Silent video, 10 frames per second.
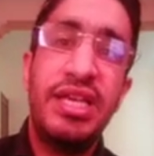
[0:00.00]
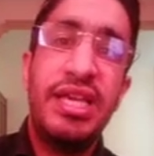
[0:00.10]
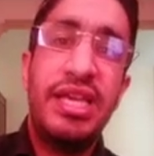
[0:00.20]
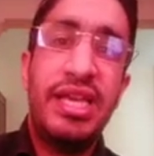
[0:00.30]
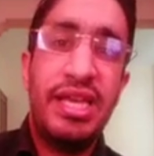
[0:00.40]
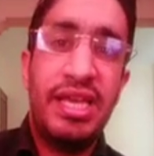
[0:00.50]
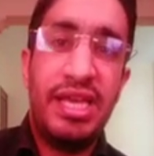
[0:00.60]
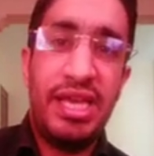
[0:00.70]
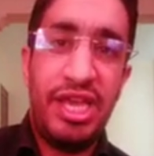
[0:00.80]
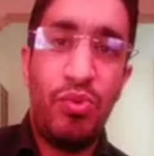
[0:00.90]
he was
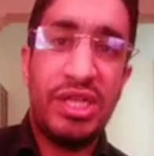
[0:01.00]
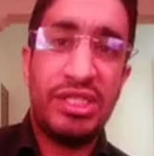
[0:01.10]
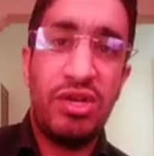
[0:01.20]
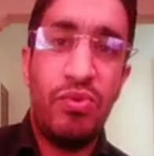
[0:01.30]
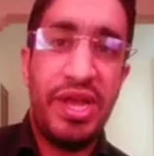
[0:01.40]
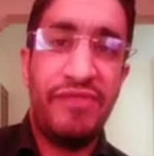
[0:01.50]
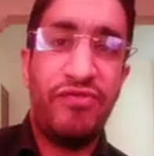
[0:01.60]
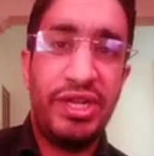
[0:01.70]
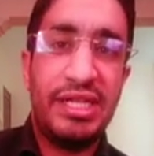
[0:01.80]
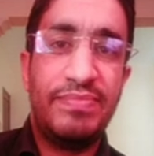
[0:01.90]
going, for example.
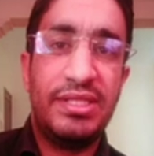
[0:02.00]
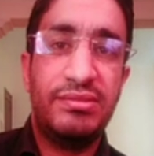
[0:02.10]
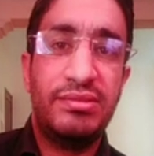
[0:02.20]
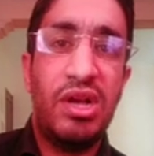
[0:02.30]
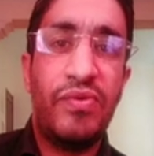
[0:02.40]
All right,